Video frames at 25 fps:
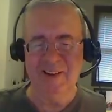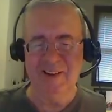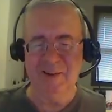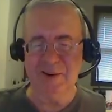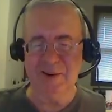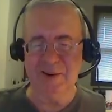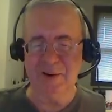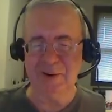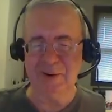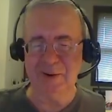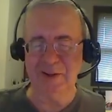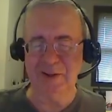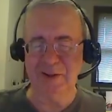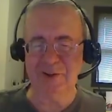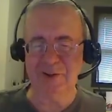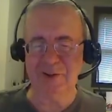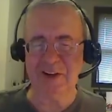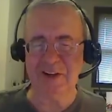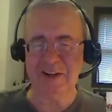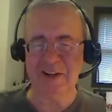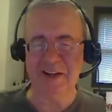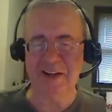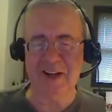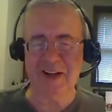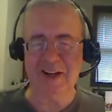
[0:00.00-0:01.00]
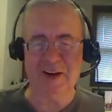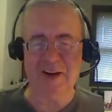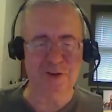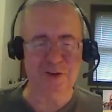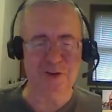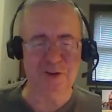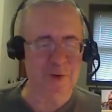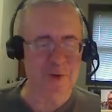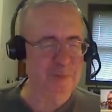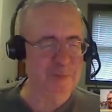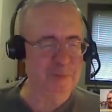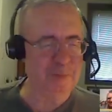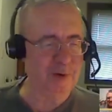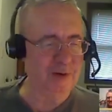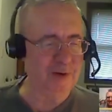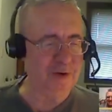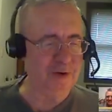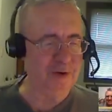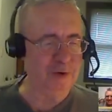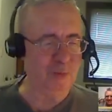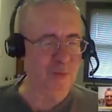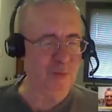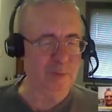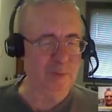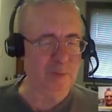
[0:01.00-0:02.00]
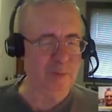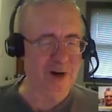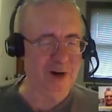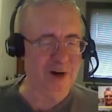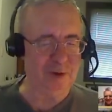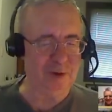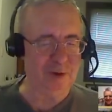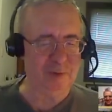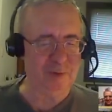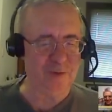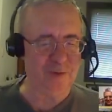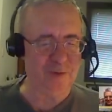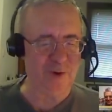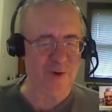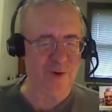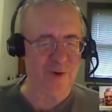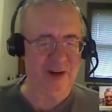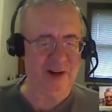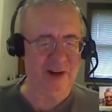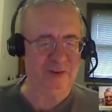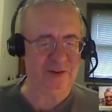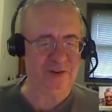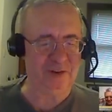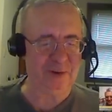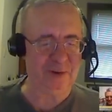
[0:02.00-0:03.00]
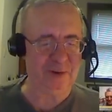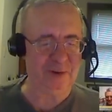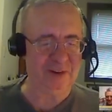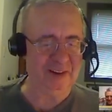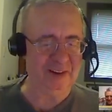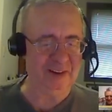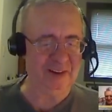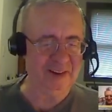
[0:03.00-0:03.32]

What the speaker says: At least I did have some experience with webinars before that, so